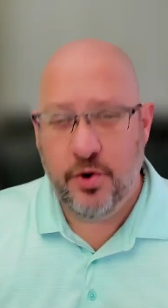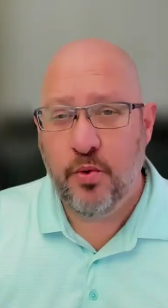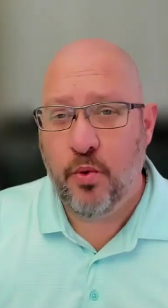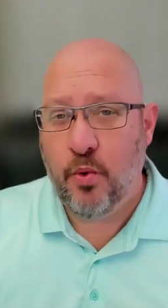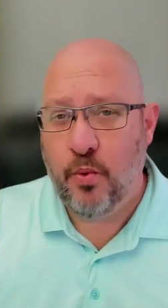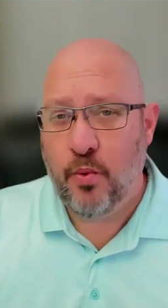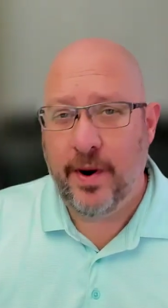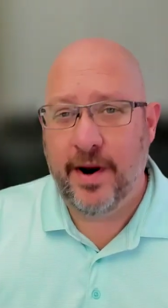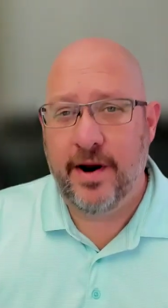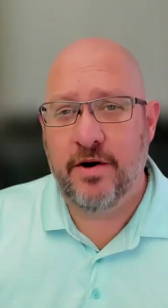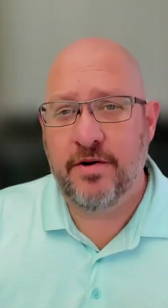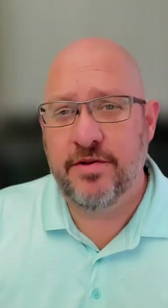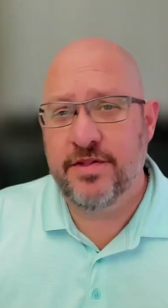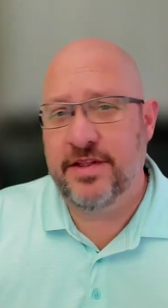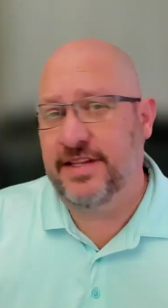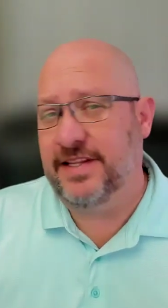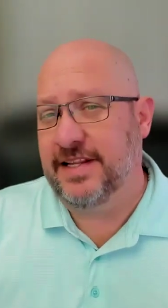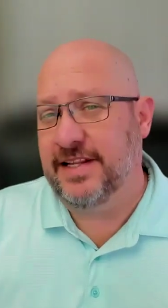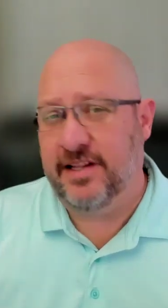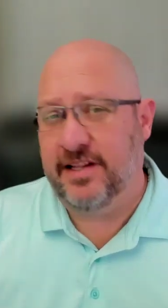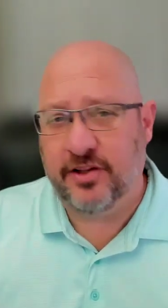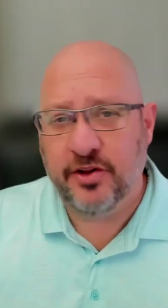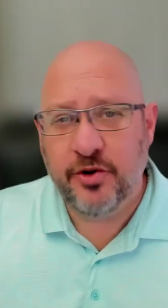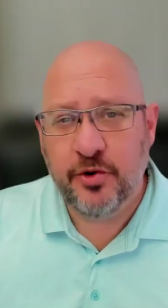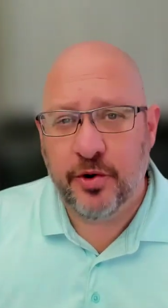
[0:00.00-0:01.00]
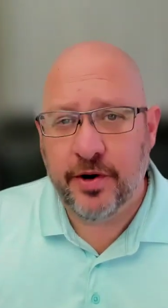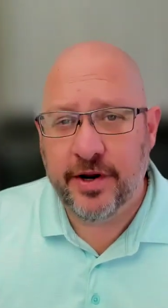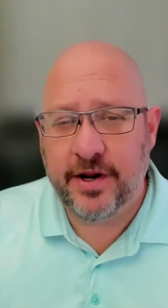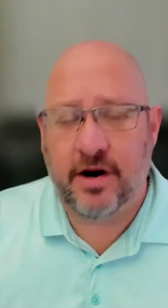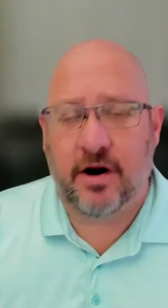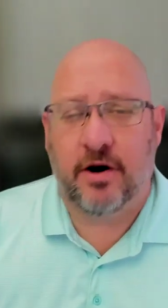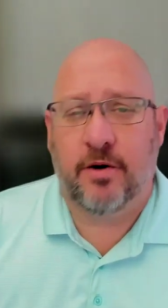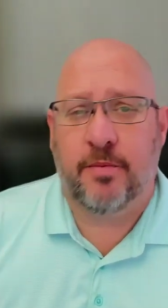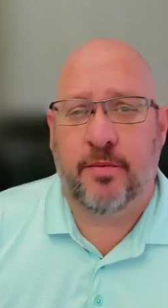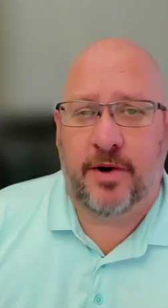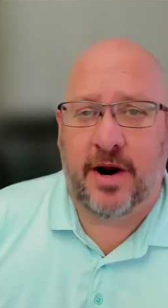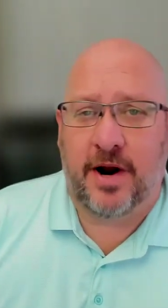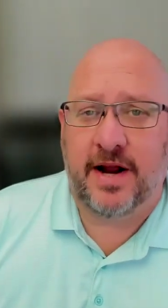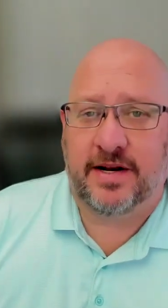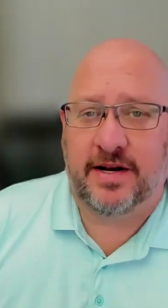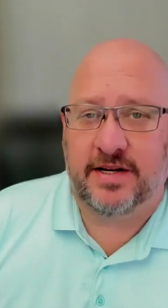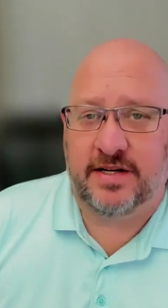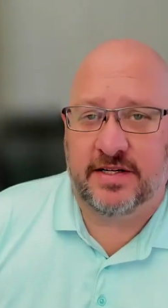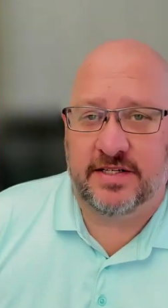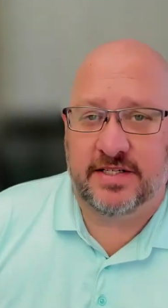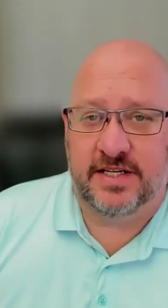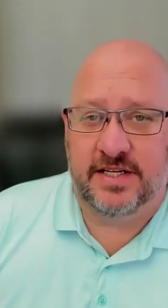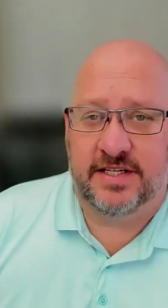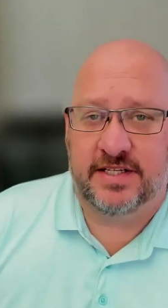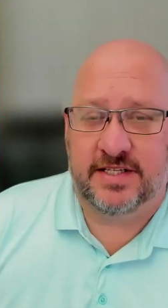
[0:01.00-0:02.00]
Were you aware that the Illinois
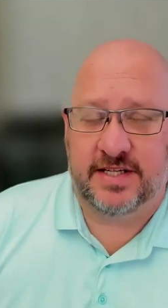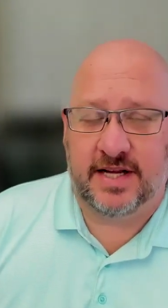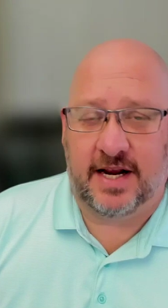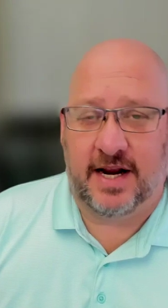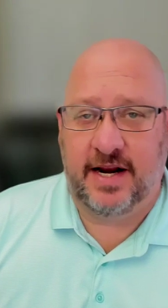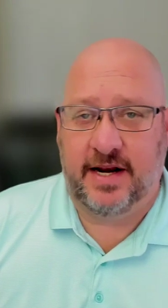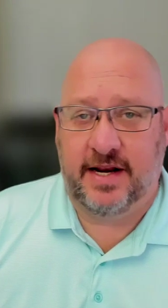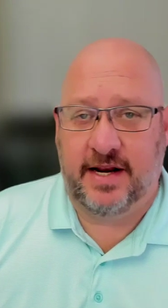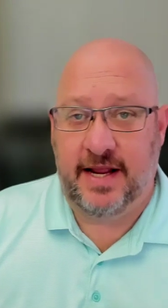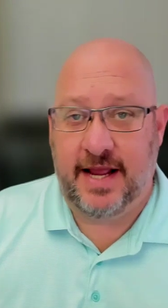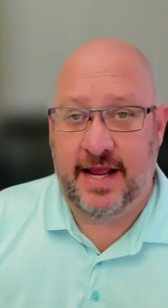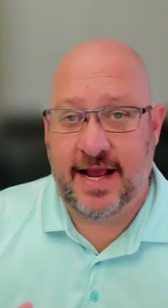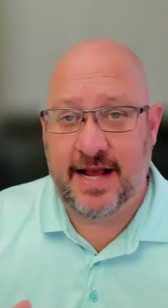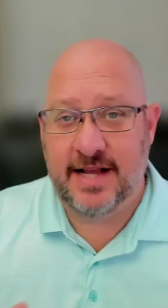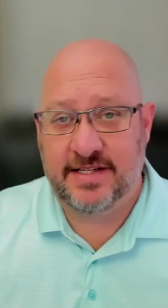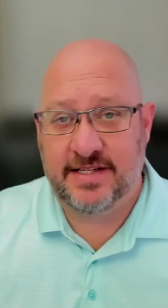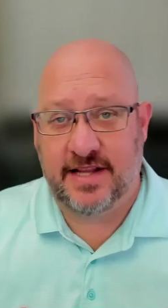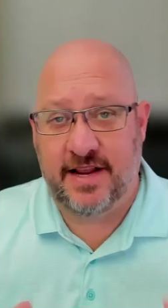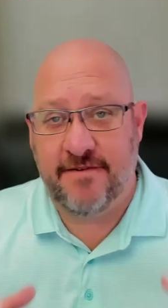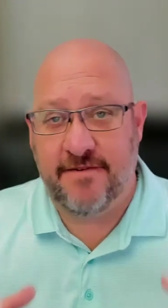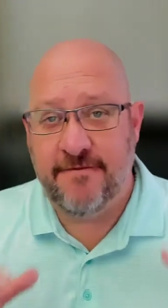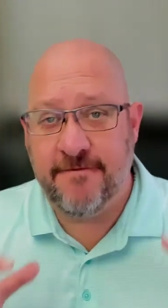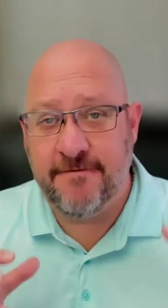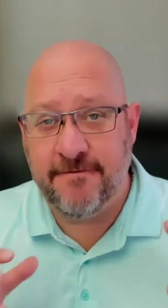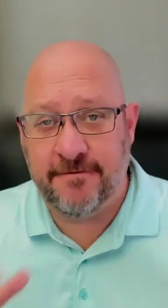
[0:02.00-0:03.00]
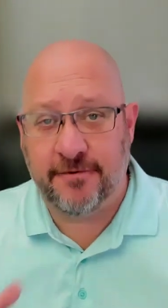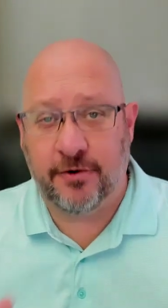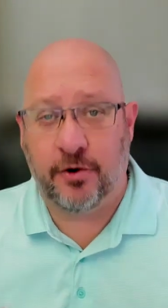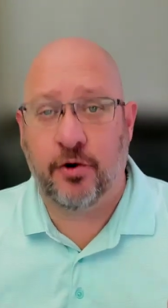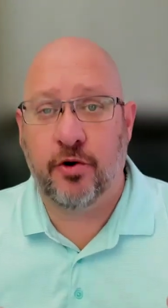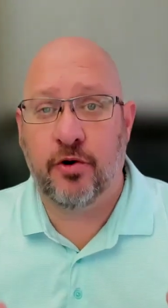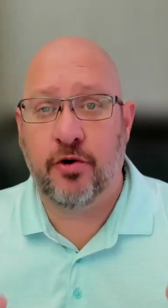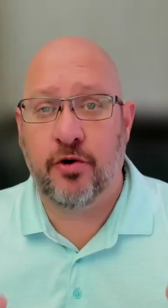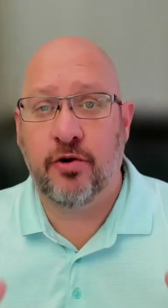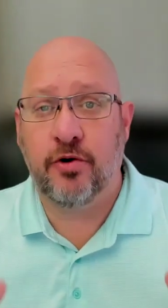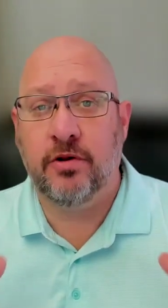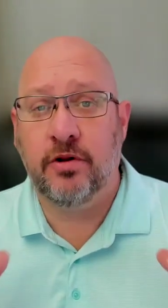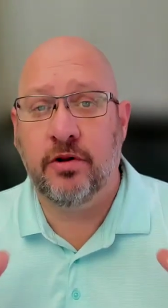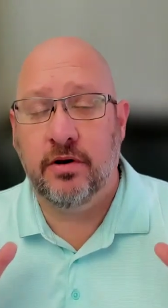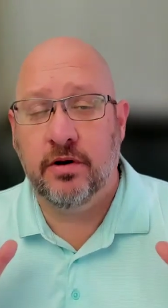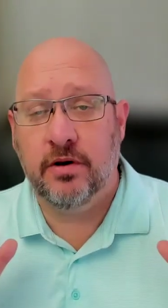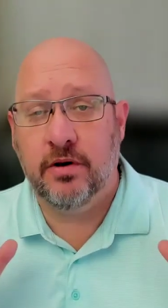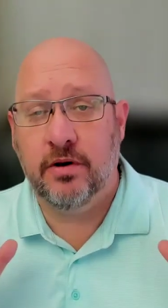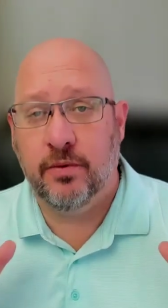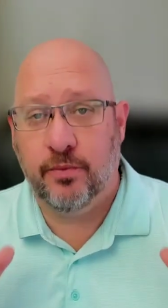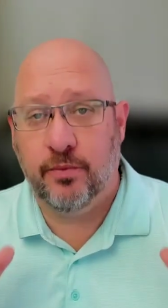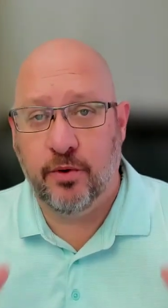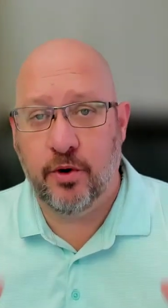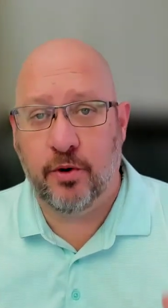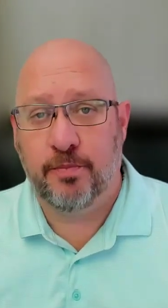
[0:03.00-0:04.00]
Chiropractic Society has a
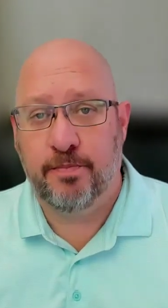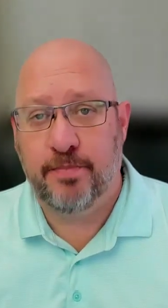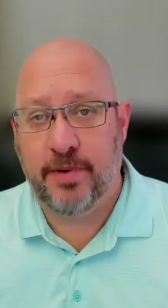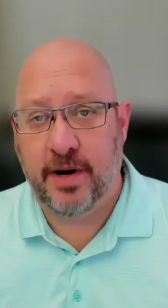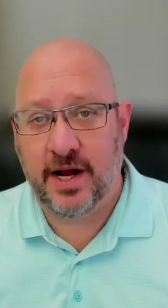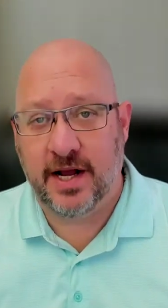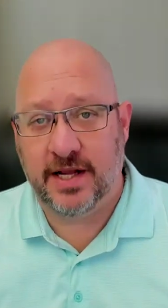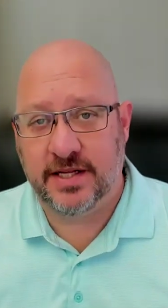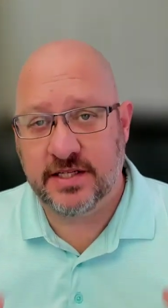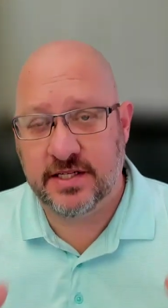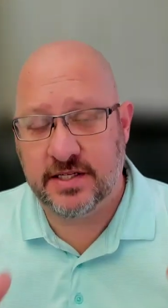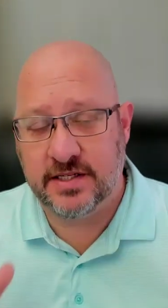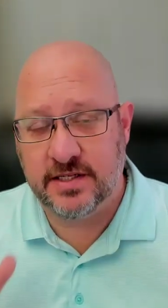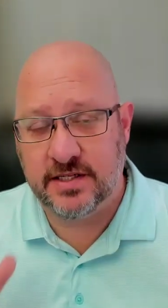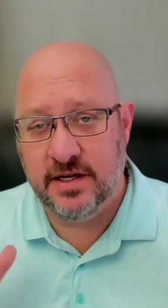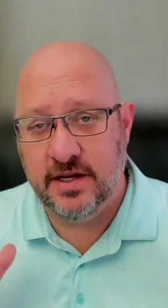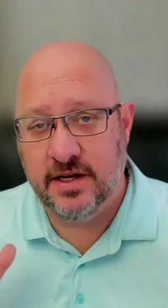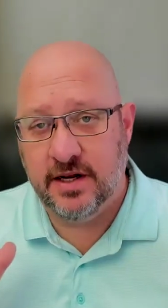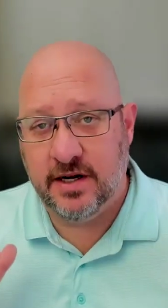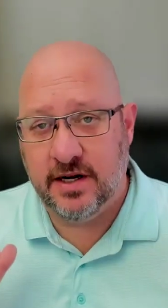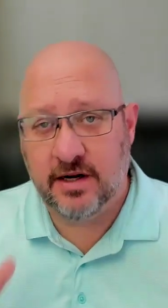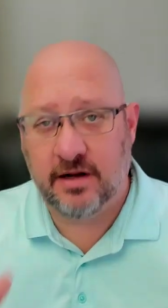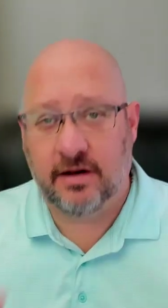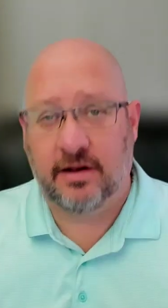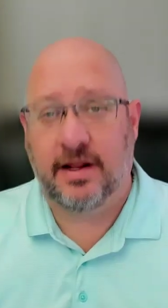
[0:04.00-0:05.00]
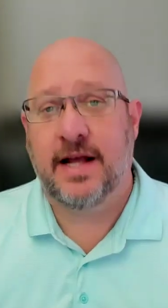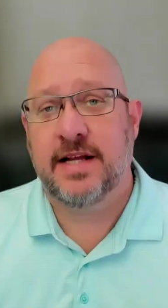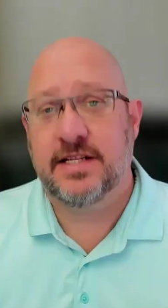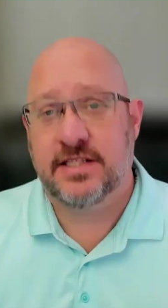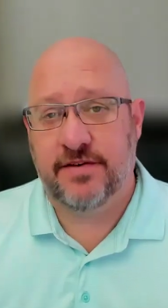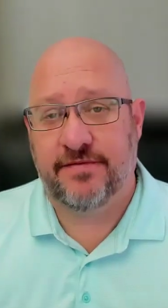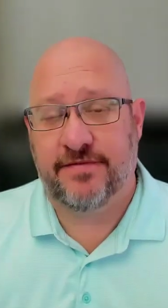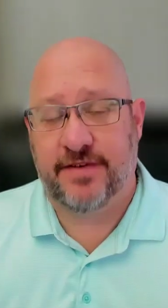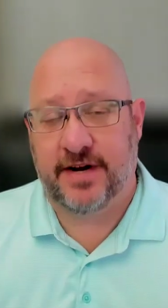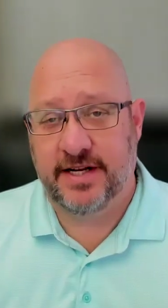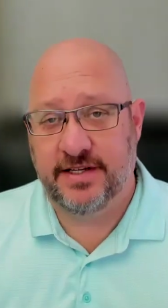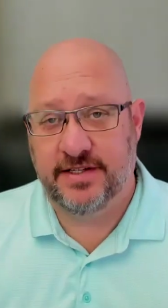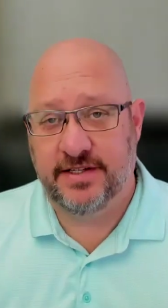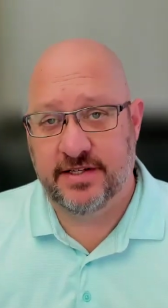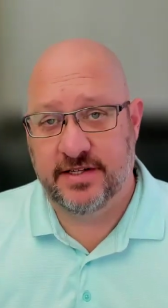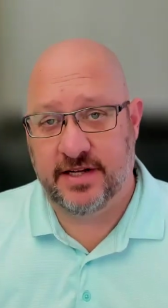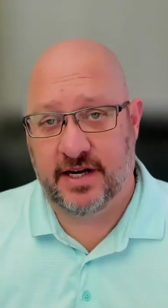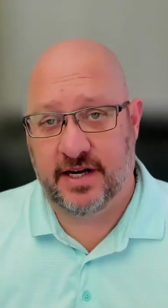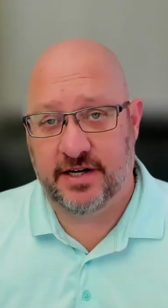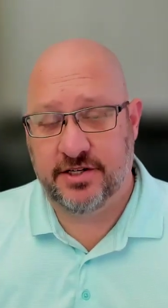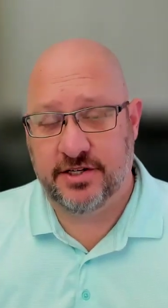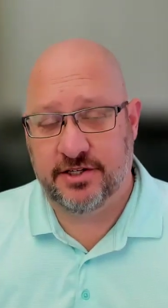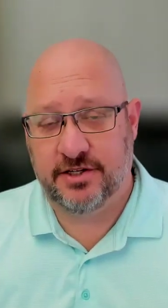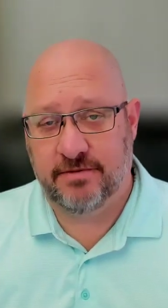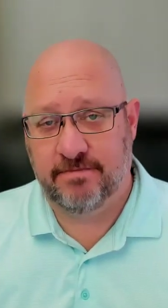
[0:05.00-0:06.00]
full, robust, classified
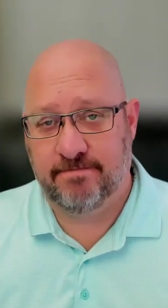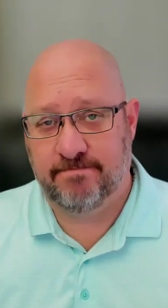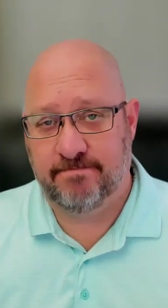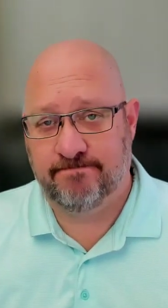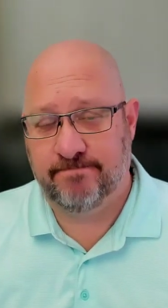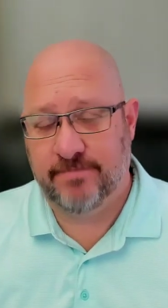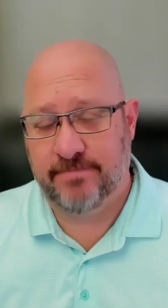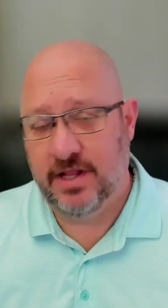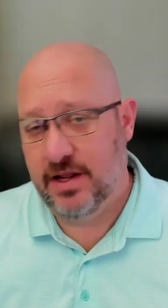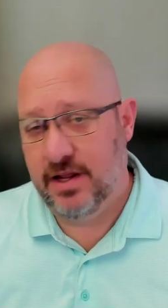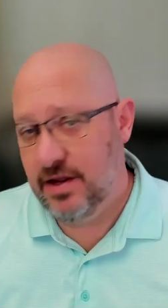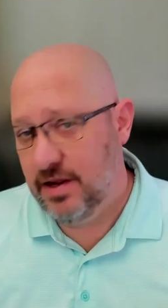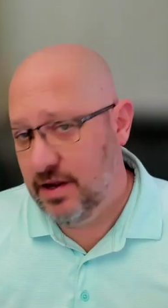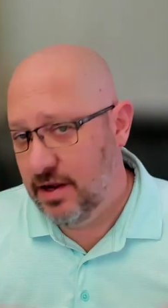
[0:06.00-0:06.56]
section?